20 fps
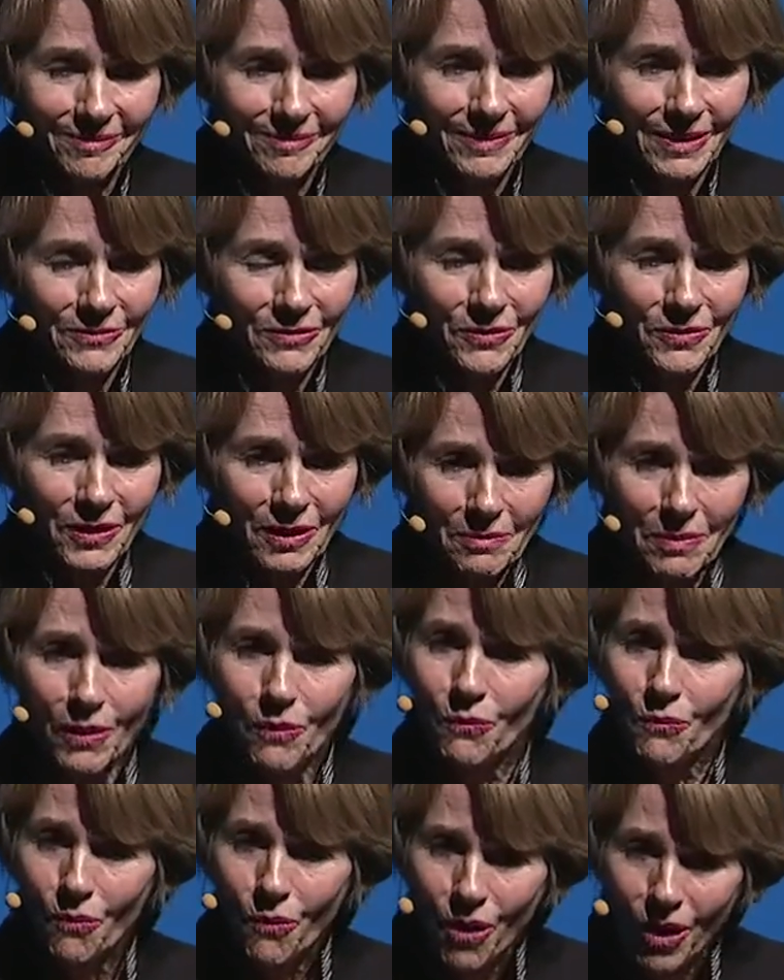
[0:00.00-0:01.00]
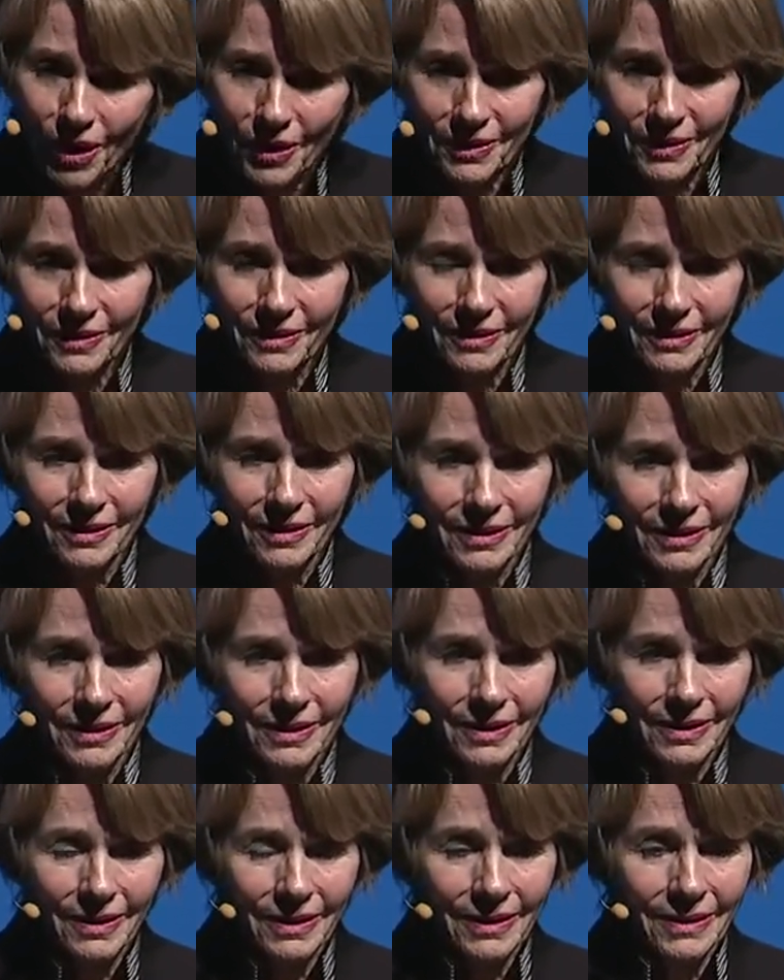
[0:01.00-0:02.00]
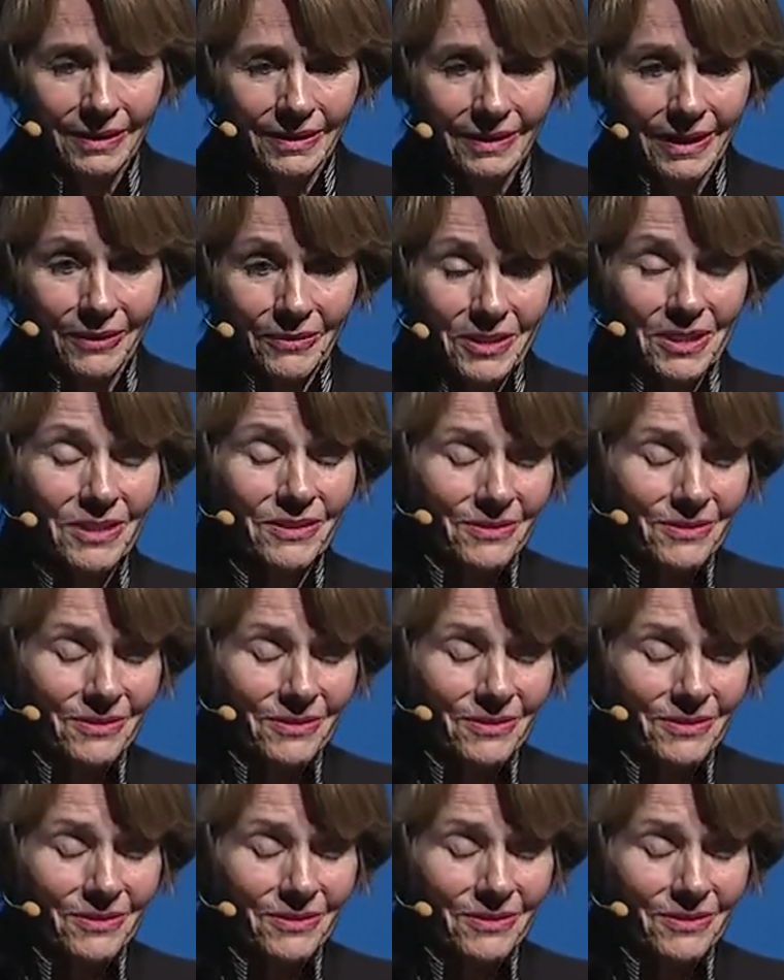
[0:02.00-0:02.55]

If you think about water, now